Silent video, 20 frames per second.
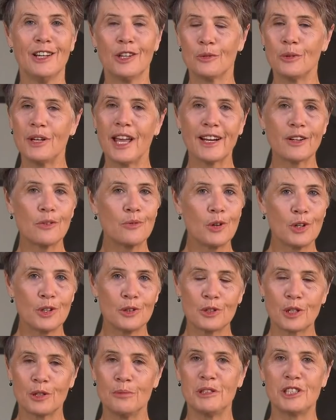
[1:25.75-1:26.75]
We had a Royal
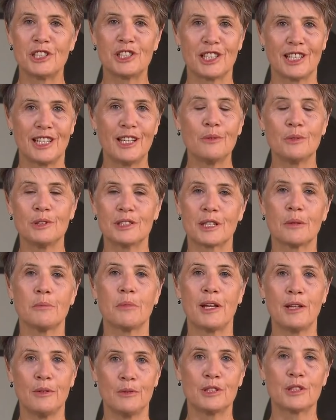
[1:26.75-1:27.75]
Commission, it was a,
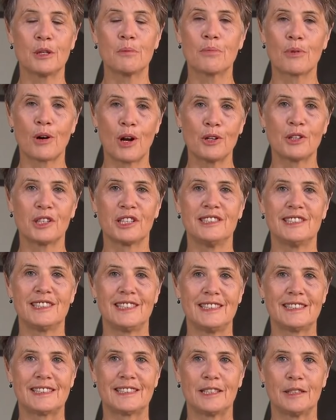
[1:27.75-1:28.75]
it was a broken
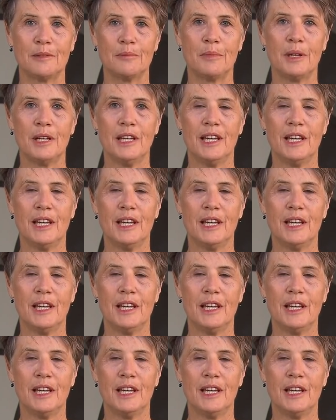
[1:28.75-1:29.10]
system.